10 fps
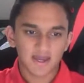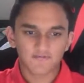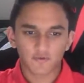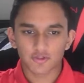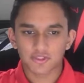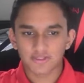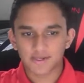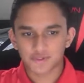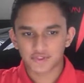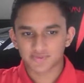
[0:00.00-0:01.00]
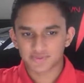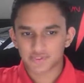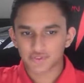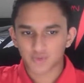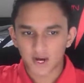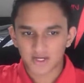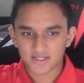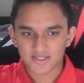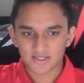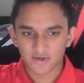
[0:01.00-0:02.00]
And for the Lakers versus
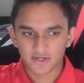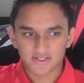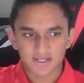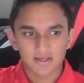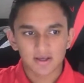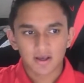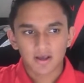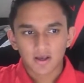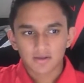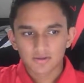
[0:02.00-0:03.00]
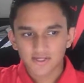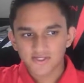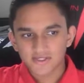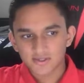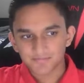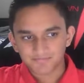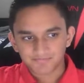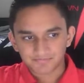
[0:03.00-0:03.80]
Rockets series, listen,